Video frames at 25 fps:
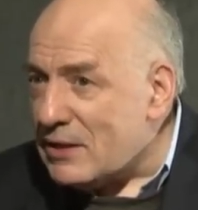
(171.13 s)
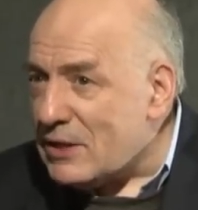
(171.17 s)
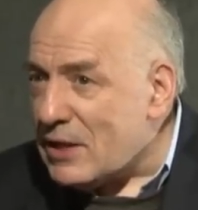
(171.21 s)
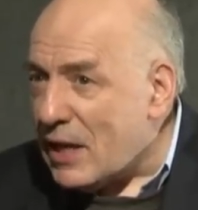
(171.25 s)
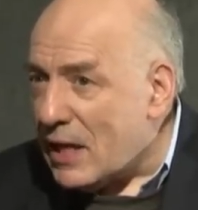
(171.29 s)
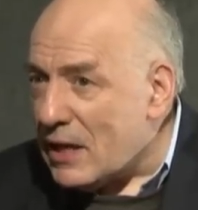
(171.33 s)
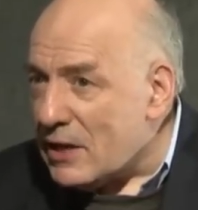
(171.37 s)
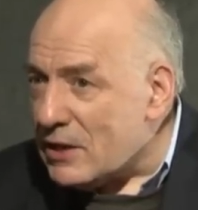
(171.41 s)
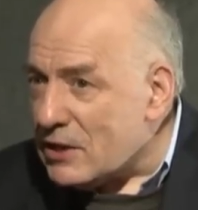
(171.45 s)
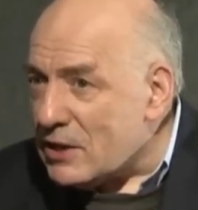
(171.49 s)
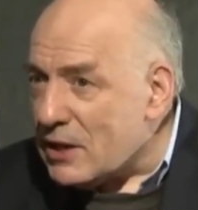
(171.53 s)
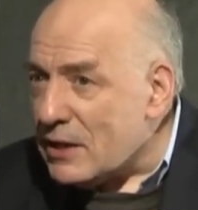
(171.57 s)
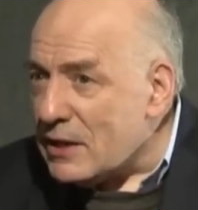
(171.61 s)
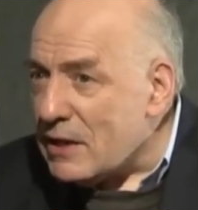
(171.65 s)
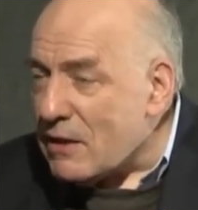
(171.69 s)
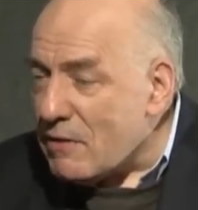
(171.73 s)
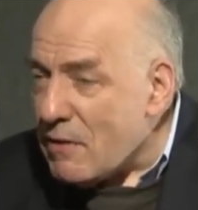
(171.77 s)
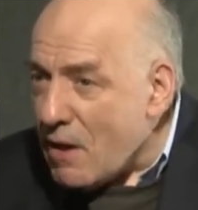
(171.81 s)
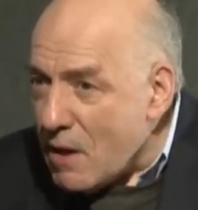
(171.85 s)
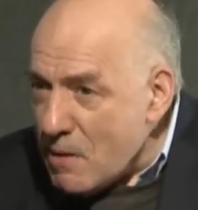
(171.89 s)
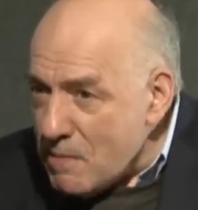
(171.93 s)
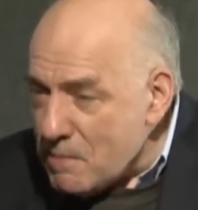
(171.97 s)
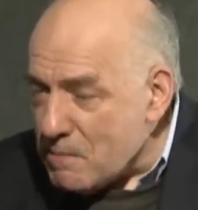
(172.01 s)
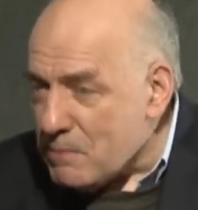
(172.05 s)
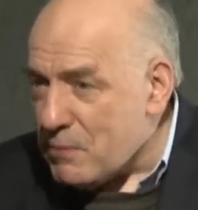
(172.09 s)
challenging their
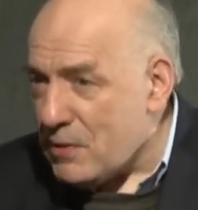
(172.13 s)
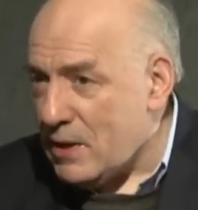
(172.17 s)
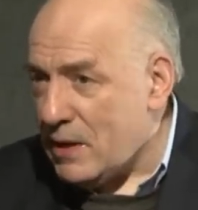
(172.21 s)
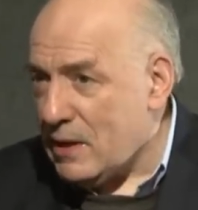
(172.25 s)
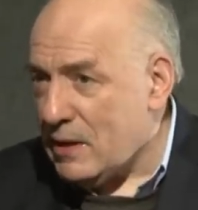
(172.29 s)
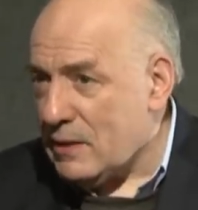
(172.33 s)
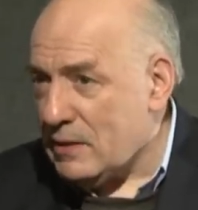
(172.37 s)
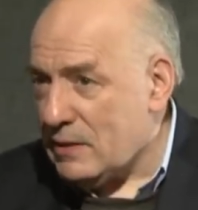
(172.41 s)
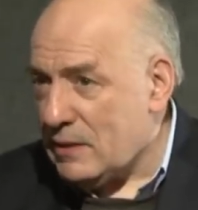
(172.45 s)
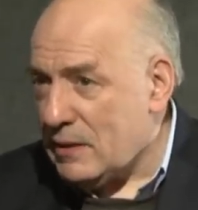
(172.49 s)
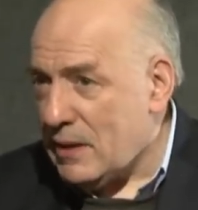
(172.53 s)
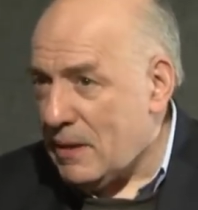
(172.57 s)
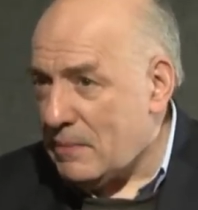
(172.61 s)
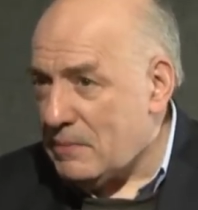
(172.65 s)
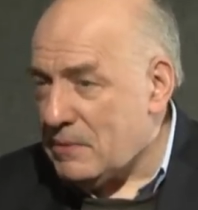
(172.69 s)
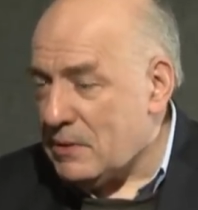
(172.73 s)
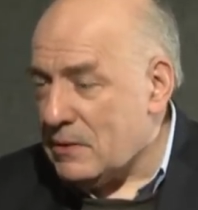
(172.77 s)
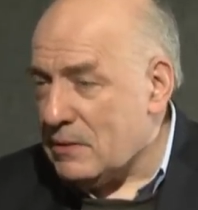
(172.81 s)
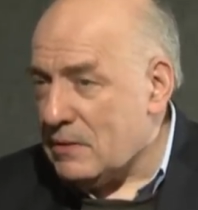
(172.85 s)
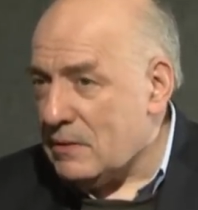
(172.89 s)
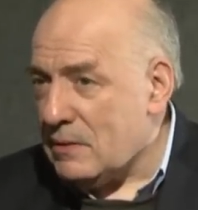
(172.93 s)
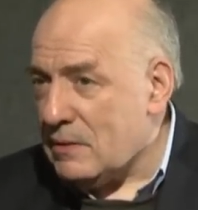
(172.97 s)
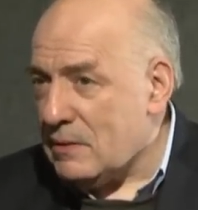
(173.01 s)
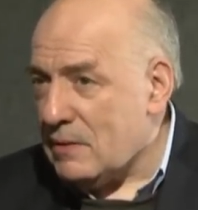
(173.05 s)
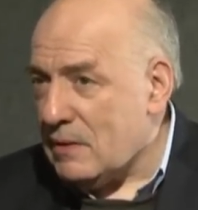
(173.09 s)
own
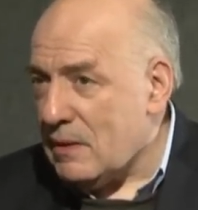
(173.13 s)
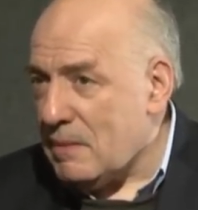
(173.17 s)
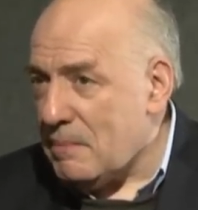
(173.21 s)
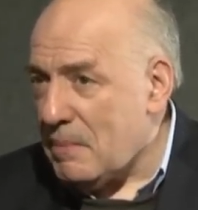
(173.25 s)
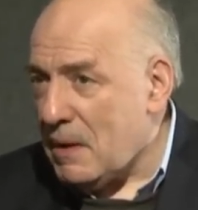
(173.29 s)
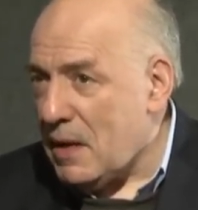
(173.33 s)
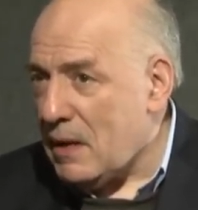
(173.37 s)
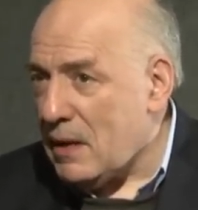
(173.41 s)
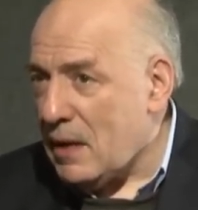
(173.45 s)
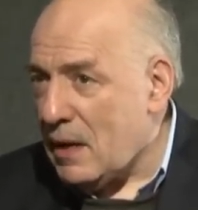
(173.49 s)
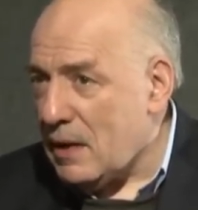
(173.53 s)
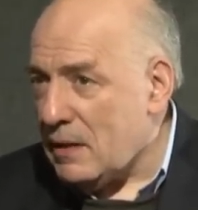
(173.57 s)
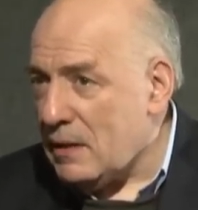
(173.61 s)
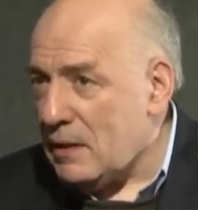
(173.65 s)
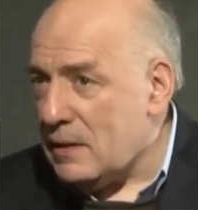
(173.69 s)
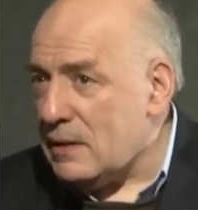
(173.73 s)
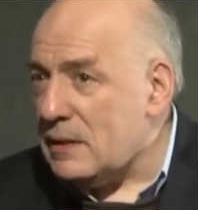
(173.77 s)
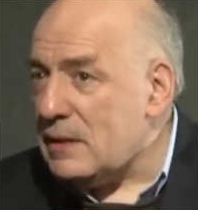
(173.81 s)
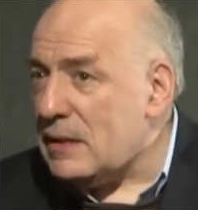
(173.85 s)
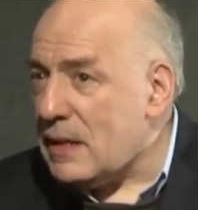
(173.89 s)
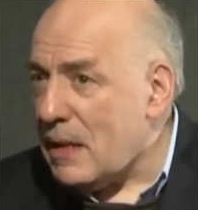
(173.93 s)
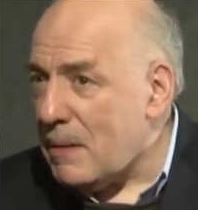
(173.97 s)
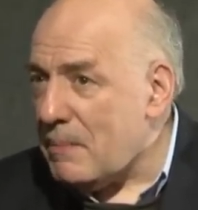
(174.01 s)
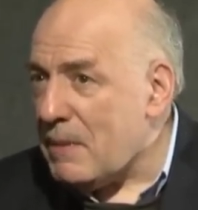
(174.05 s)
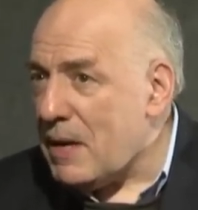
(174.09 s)
preconceptions about ideas,
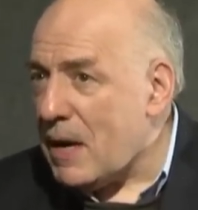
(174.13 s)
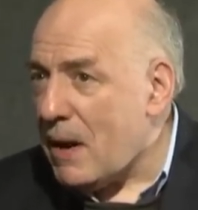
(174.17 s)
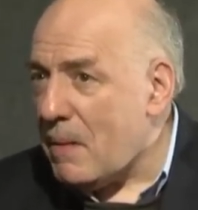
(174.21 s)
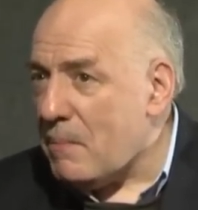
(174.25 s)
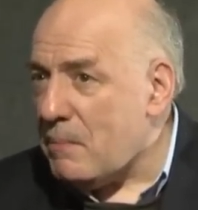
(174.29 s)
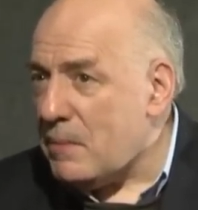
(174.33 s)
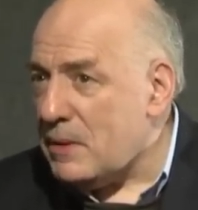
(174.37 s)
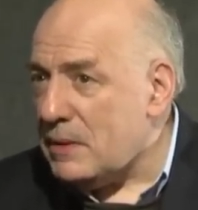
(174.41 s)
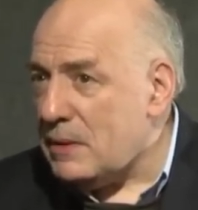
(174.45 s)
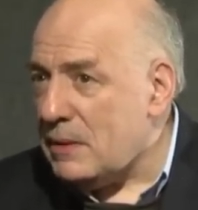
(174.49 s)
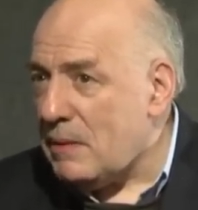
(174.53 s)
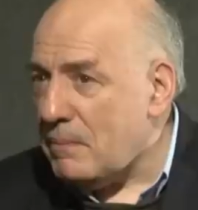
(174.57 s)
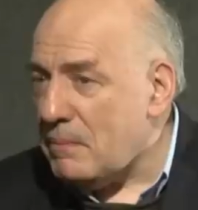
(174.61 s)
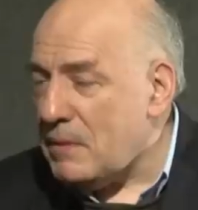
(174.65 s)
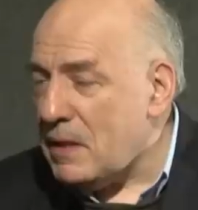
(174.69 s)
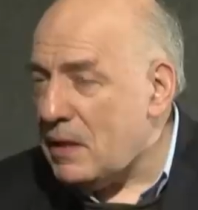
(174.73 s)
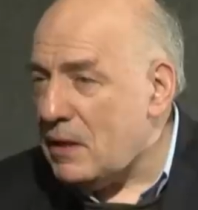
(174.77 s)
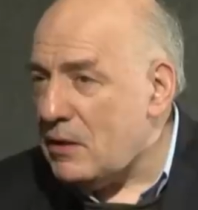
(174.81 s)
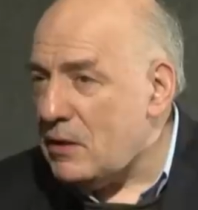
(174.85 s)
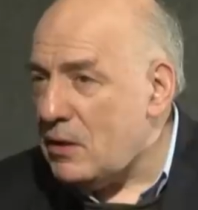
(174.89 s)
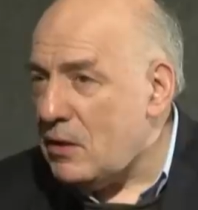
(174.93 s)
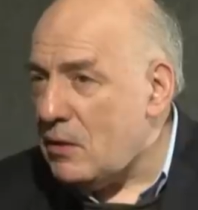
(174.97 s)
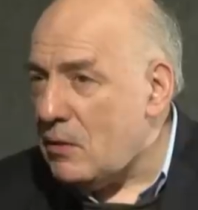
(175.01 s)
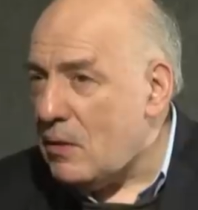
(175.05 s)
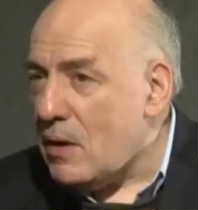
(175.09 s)
and coming up with
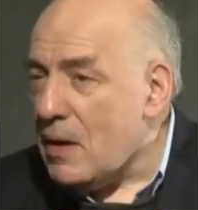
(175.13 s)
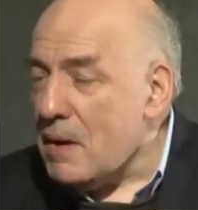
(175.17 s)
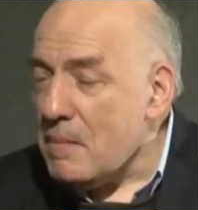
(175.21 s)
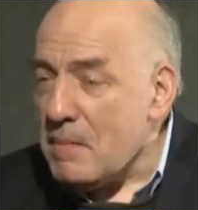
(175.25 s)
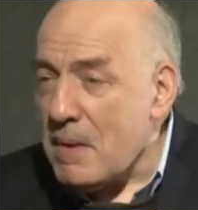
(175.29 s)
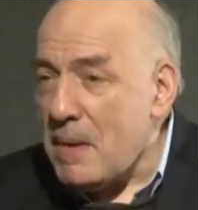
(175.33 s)
something new.